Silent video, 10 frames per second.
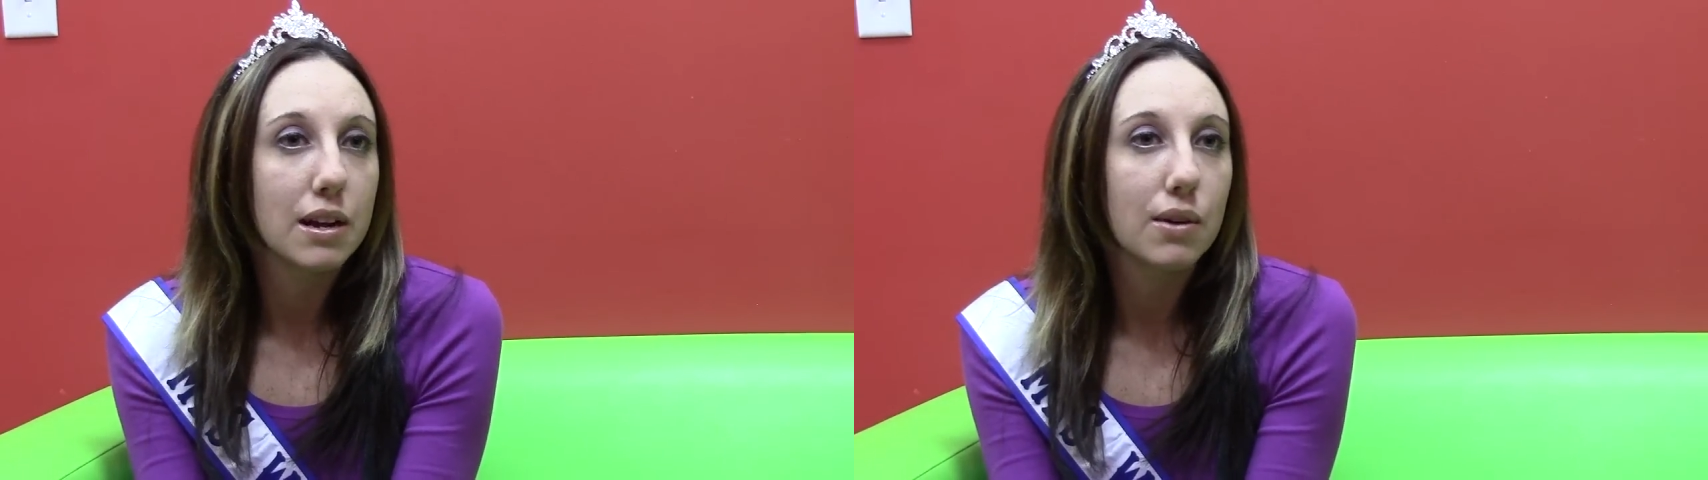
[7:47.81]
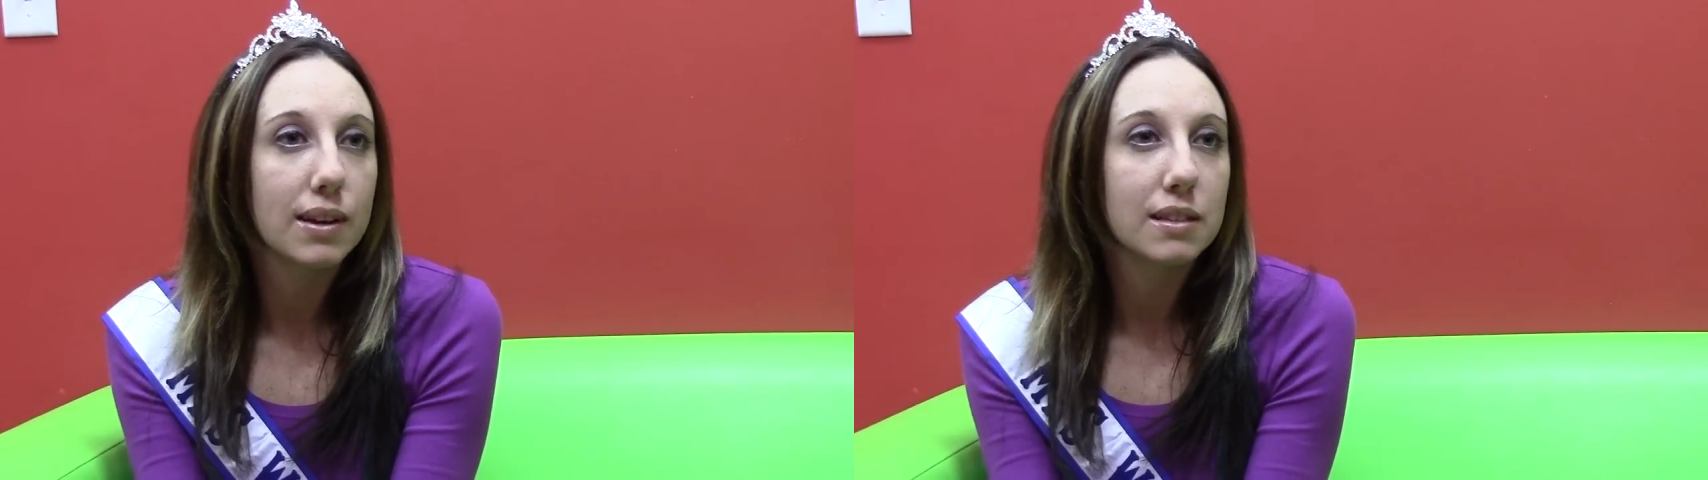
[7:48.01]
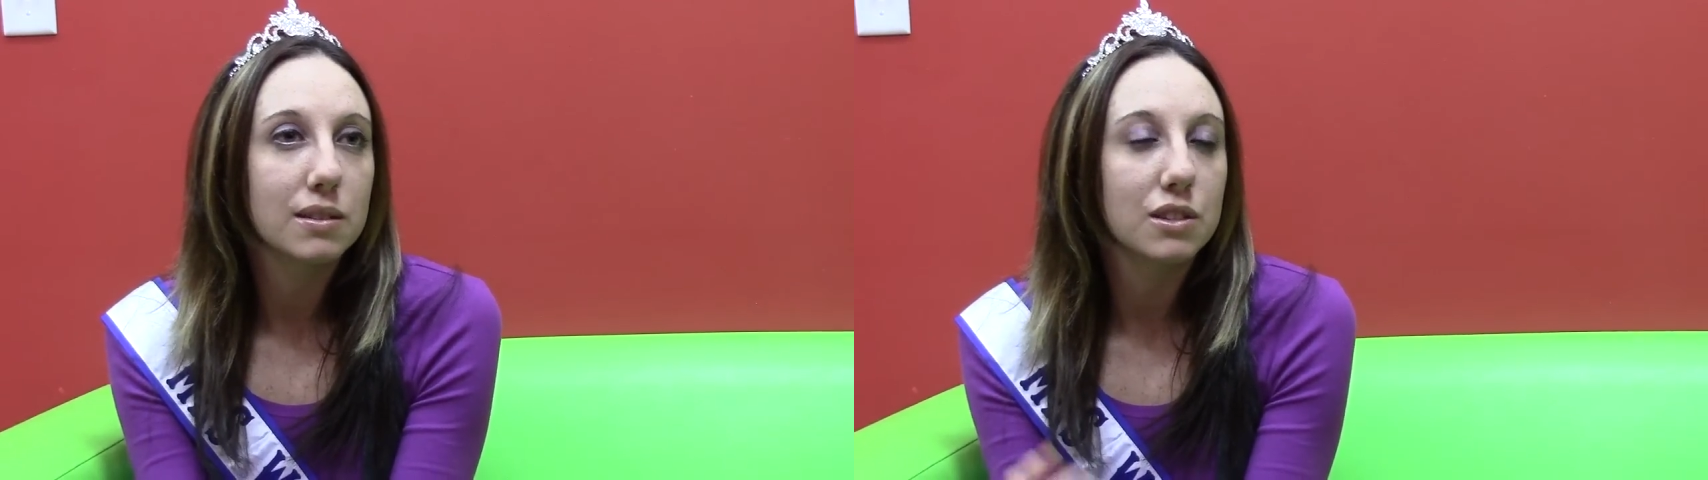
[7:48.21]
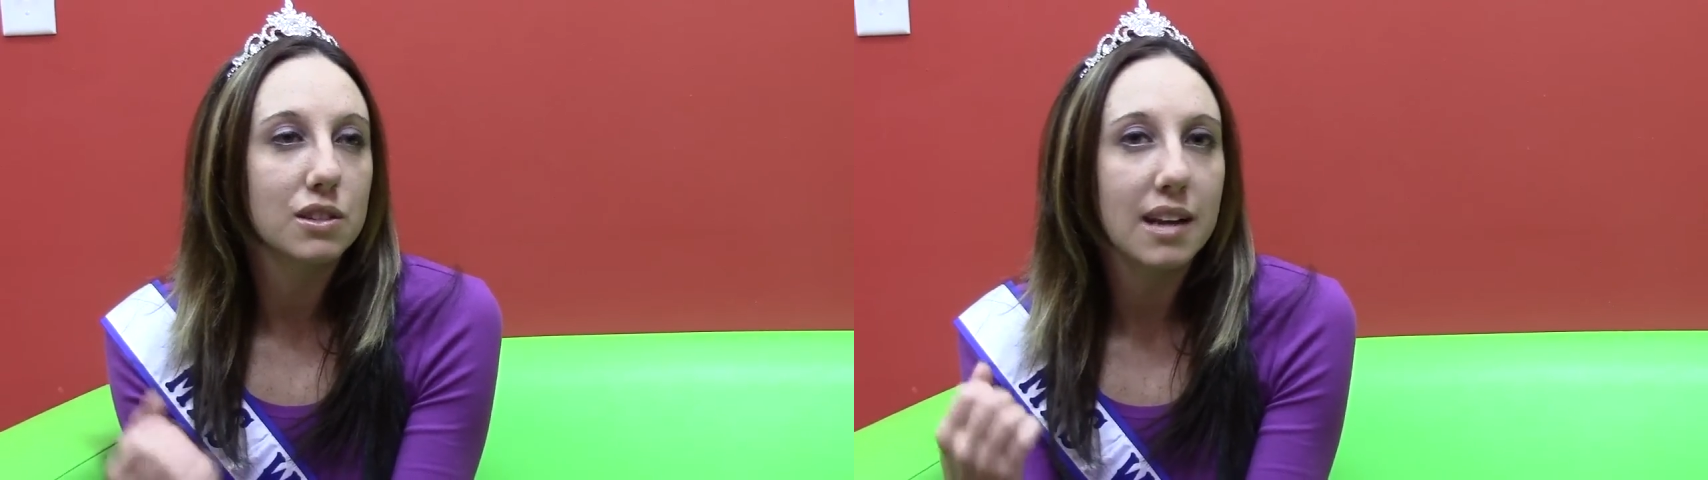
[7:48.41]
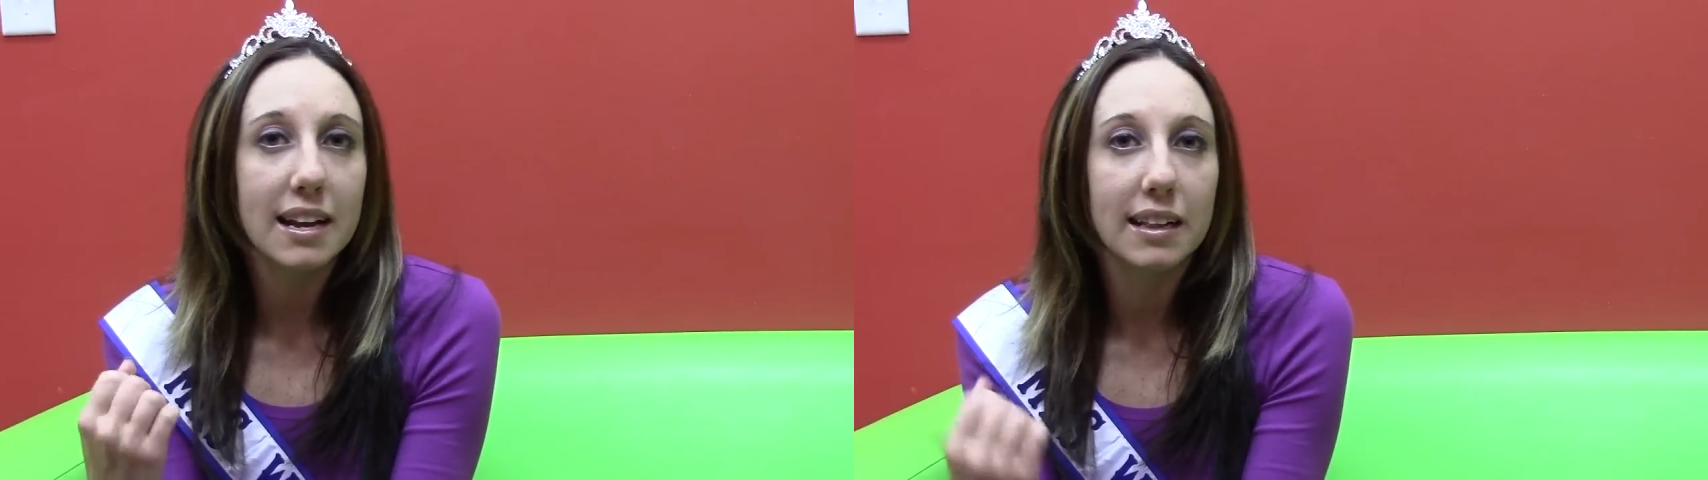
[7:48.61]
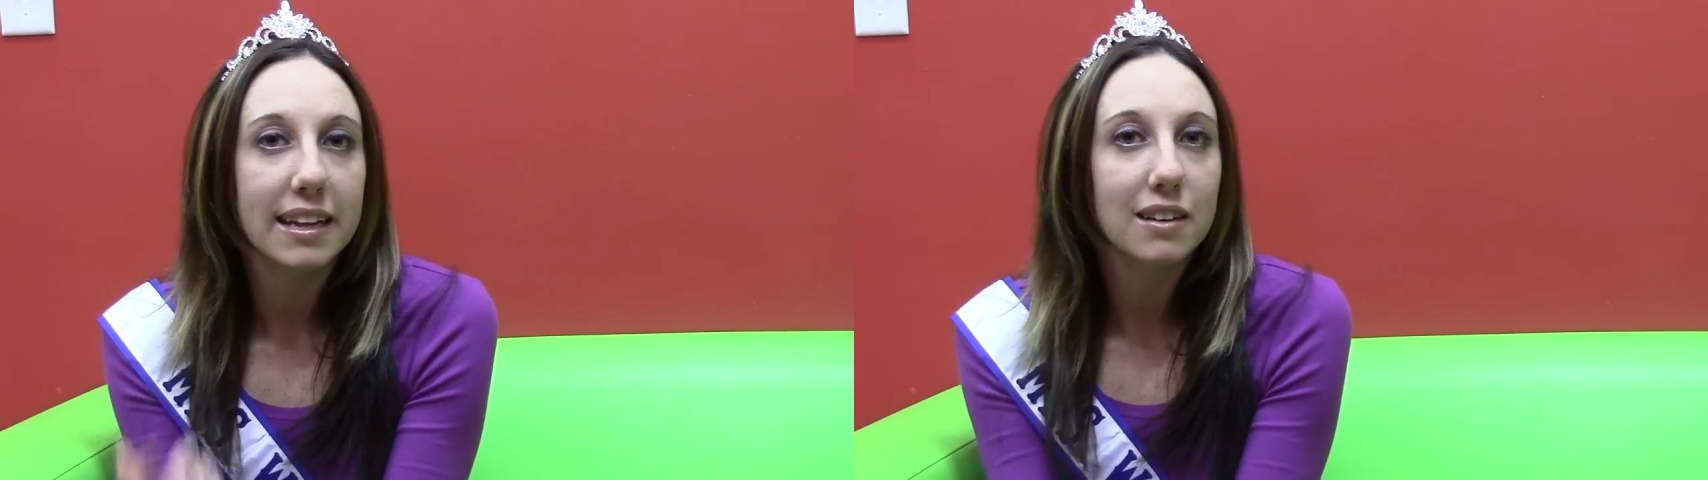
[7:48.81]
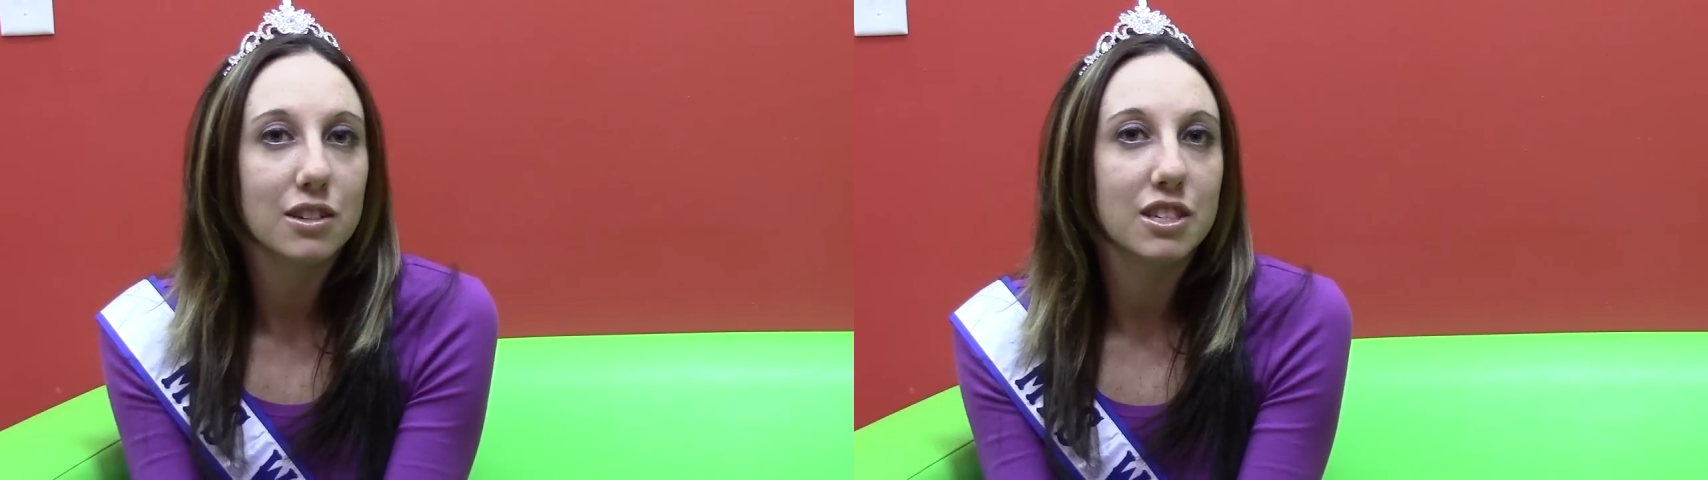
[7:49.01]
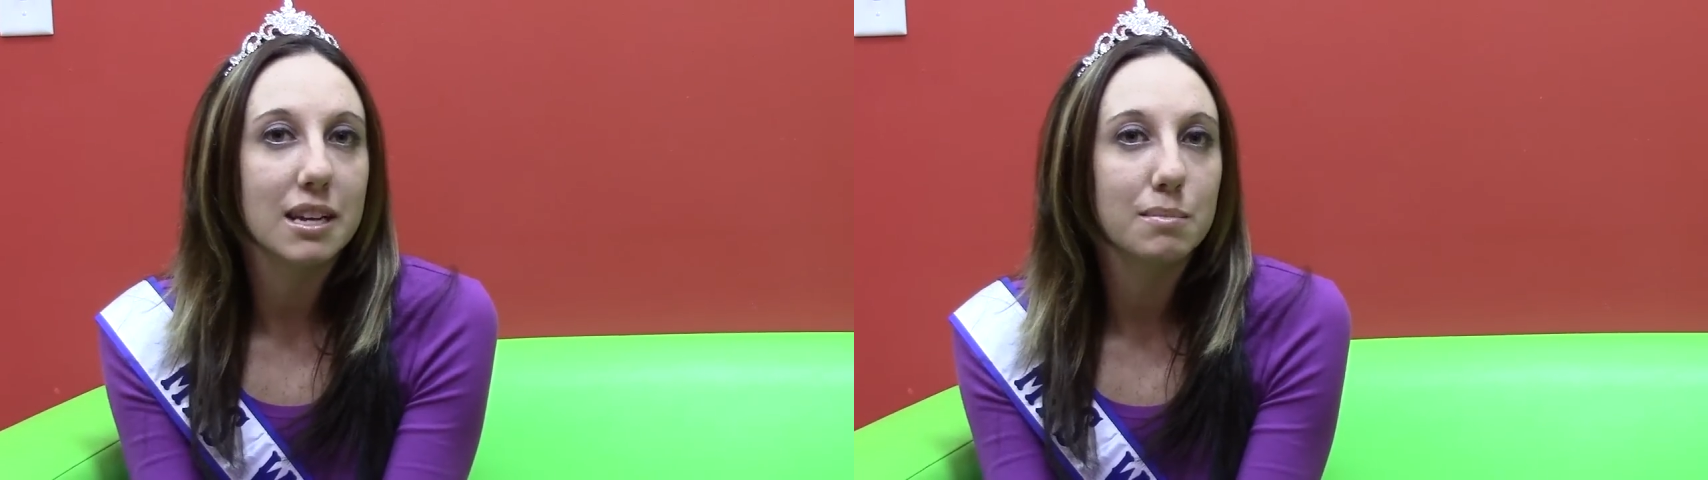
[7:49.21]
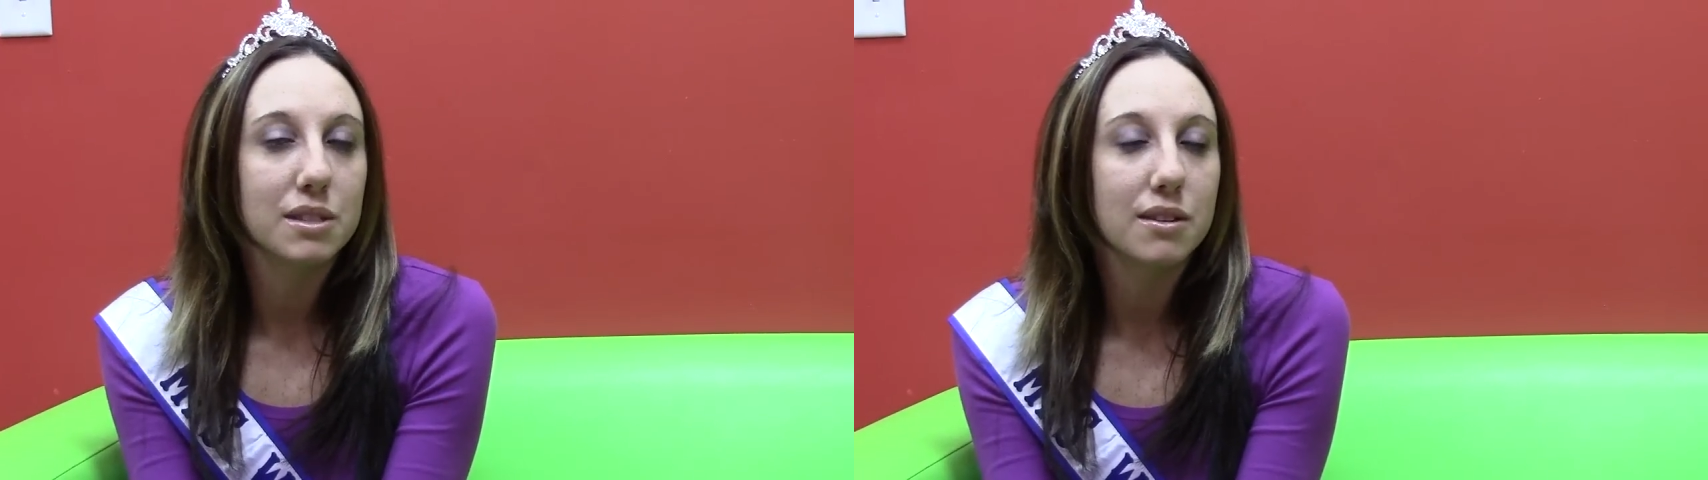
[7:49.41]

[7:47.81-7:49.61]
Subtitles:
You know, it's just kind of leadership.